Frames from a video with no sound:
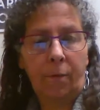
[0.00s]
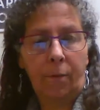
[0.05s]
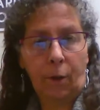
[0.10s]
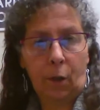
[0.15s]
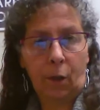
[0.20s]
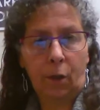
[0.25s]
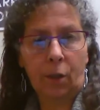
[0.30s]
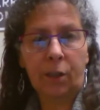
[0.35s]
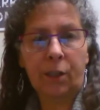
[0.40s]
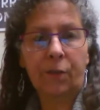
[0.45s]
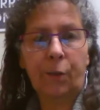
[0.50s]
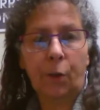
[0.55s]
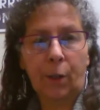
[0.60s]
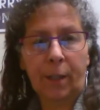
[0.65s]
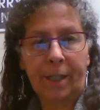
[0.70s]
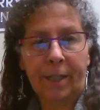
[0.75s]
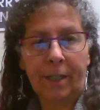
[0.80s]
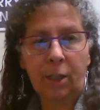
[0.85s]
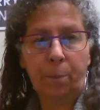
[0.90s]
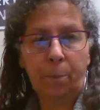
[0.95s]
verse for
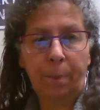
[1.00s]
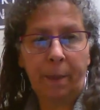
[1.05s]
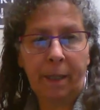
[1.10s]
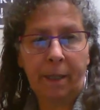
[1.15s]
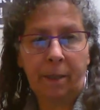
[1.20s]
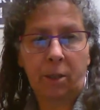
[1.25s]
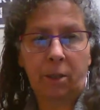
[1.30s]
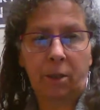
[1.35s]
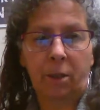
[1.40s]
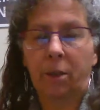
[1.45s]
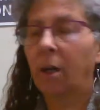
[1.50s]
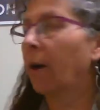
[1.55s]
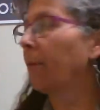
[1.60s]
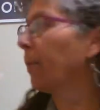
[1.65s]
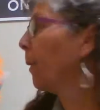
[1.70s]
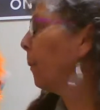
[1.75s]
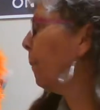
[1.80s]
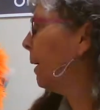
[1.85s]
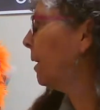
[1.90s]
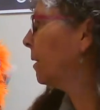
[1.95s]
each picture
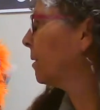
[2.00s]
on the